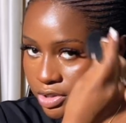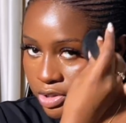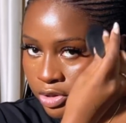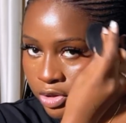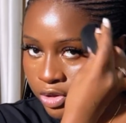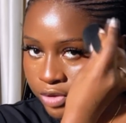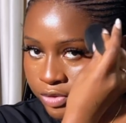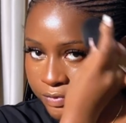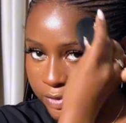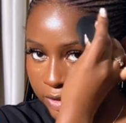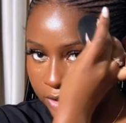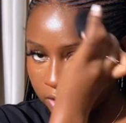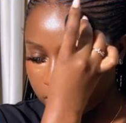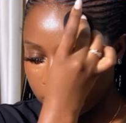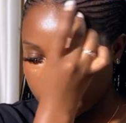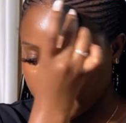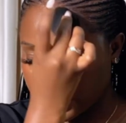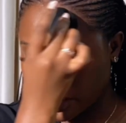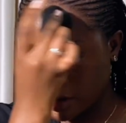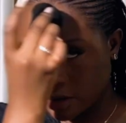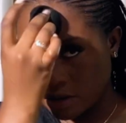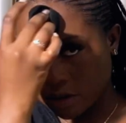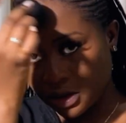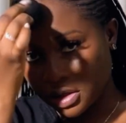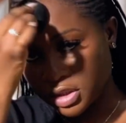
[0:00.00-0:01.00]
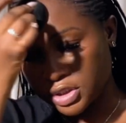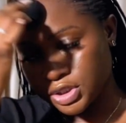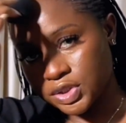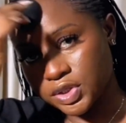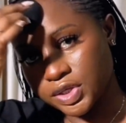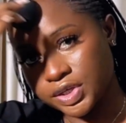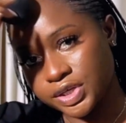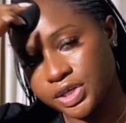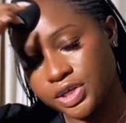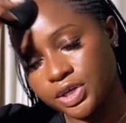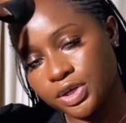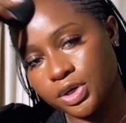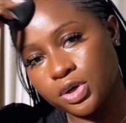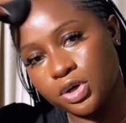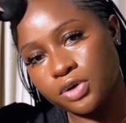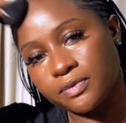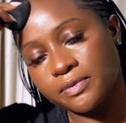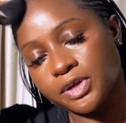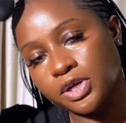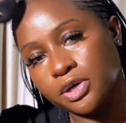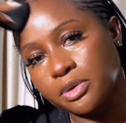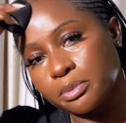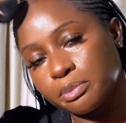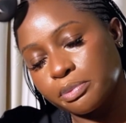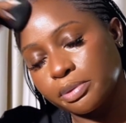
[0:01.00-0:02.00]
go over your contour, you can go over
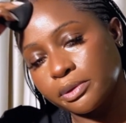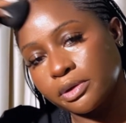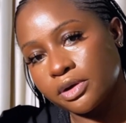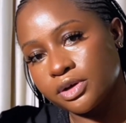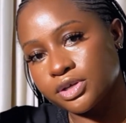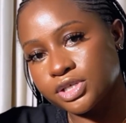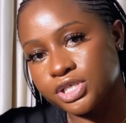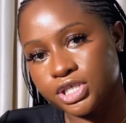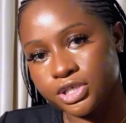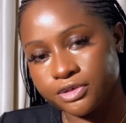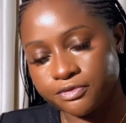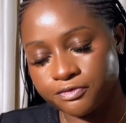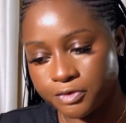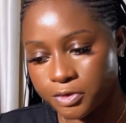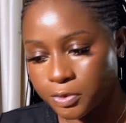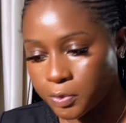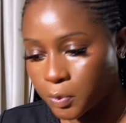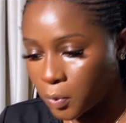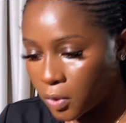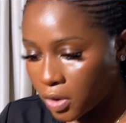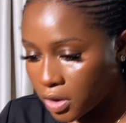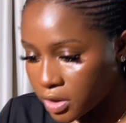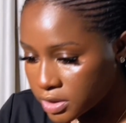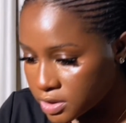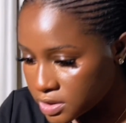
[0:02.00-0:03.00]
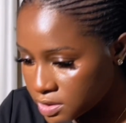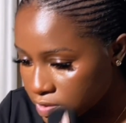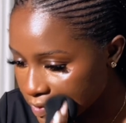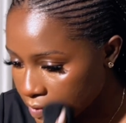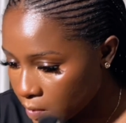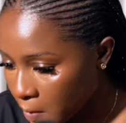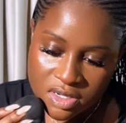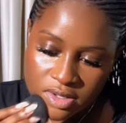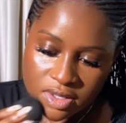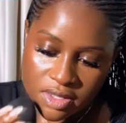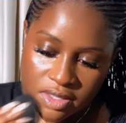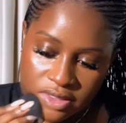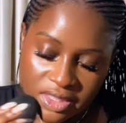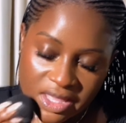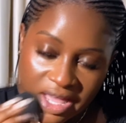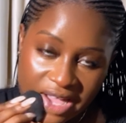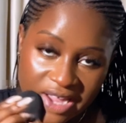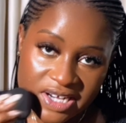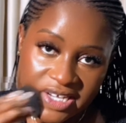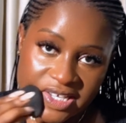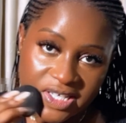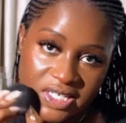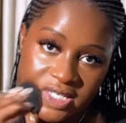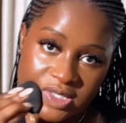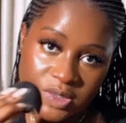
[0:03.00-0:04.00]
your blush if you want.
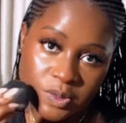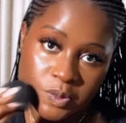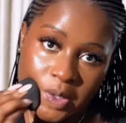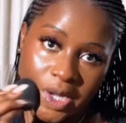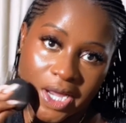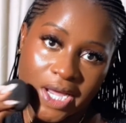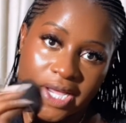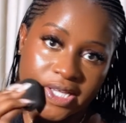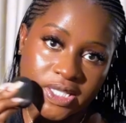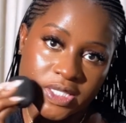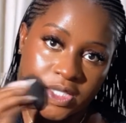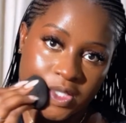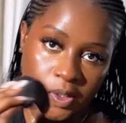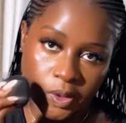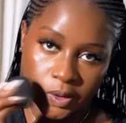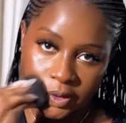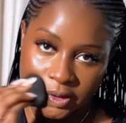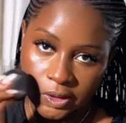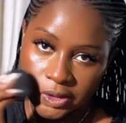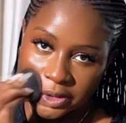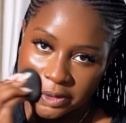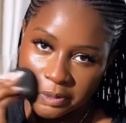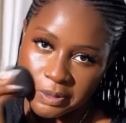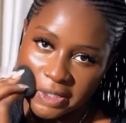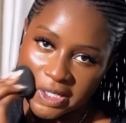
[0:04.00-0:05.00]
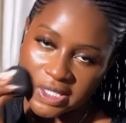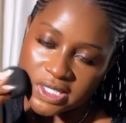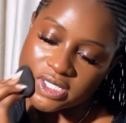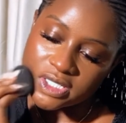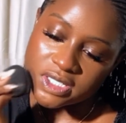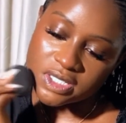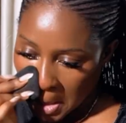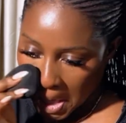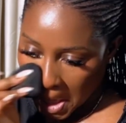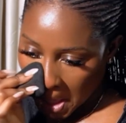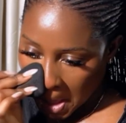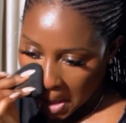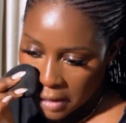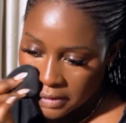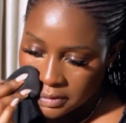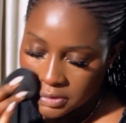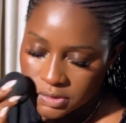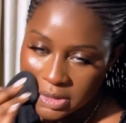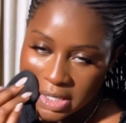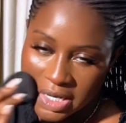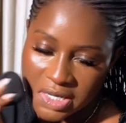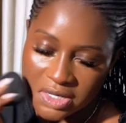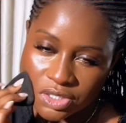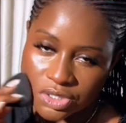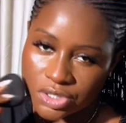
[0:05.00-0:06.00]
That is why it's called underpainting.
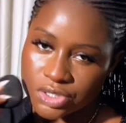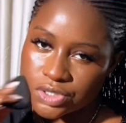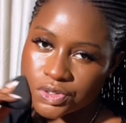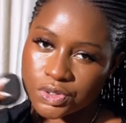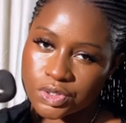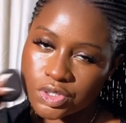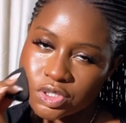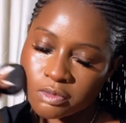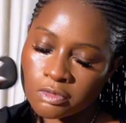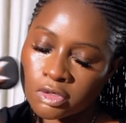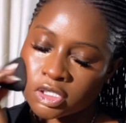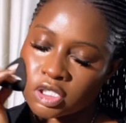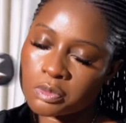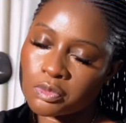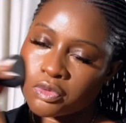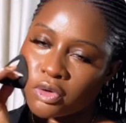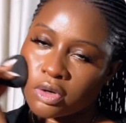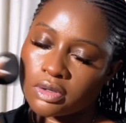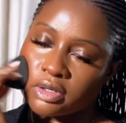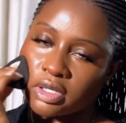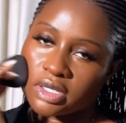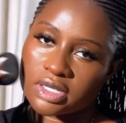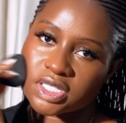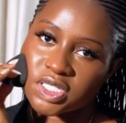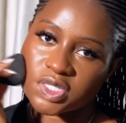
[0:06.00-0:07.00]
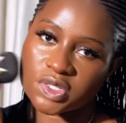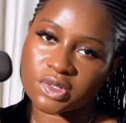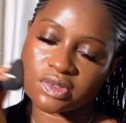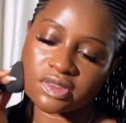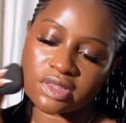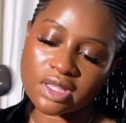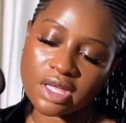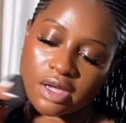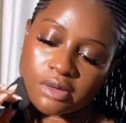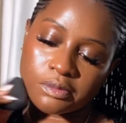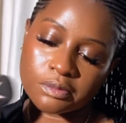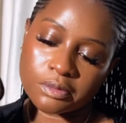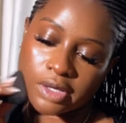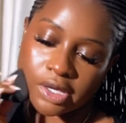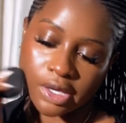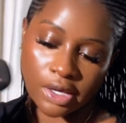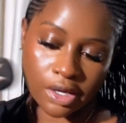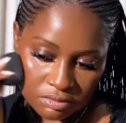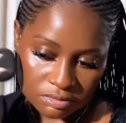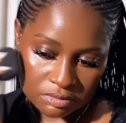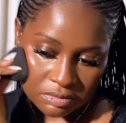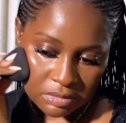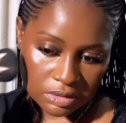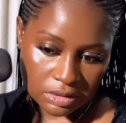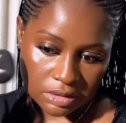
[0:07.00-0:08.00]
Try not to use too much product so that way
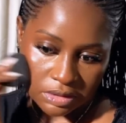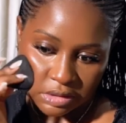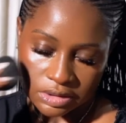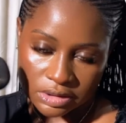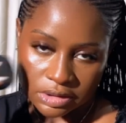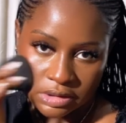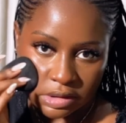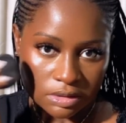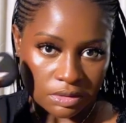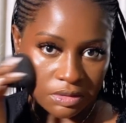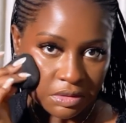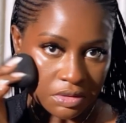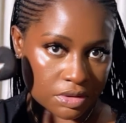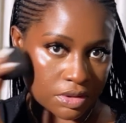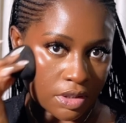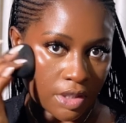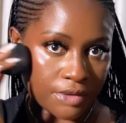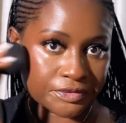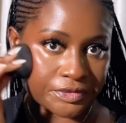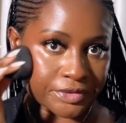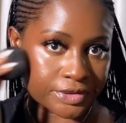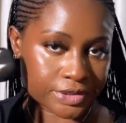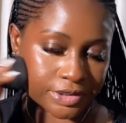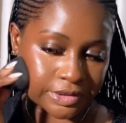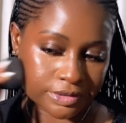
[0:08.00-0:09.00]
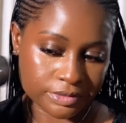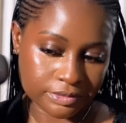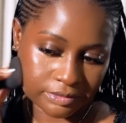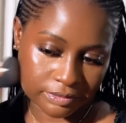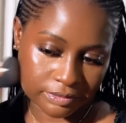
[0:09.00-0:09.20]
it just looks softer.